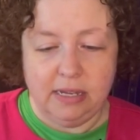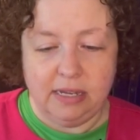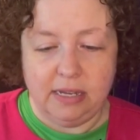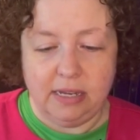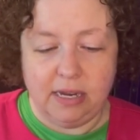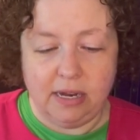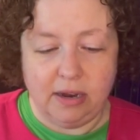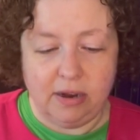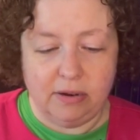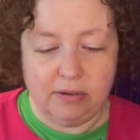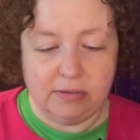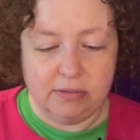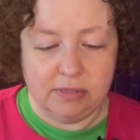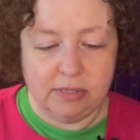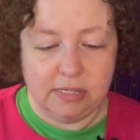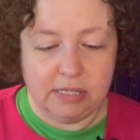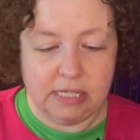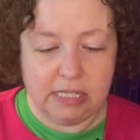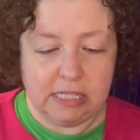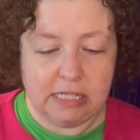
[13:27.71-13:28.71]
You know,
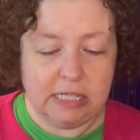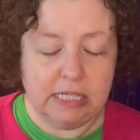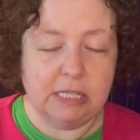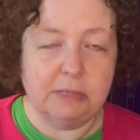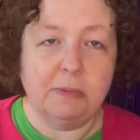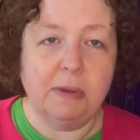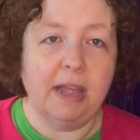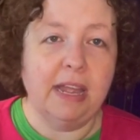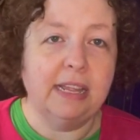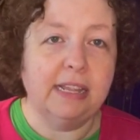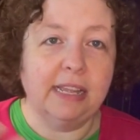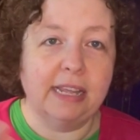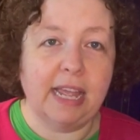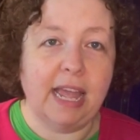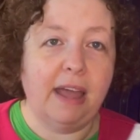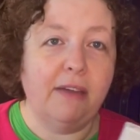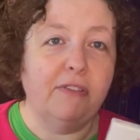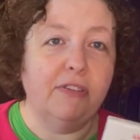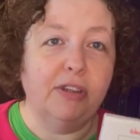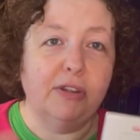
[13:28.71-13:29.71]
despite, like,
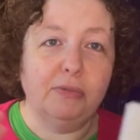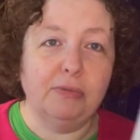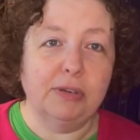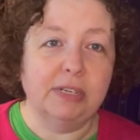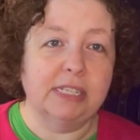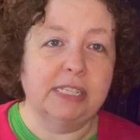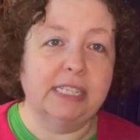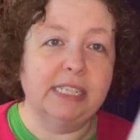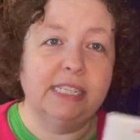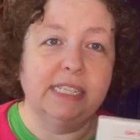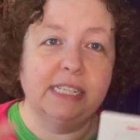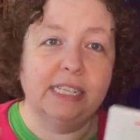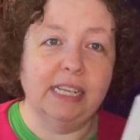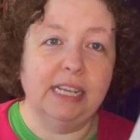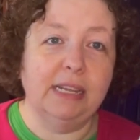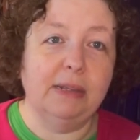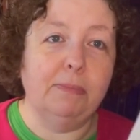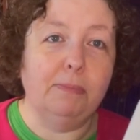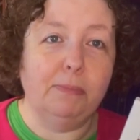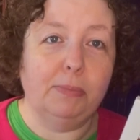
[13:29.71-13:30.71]
having a really, like,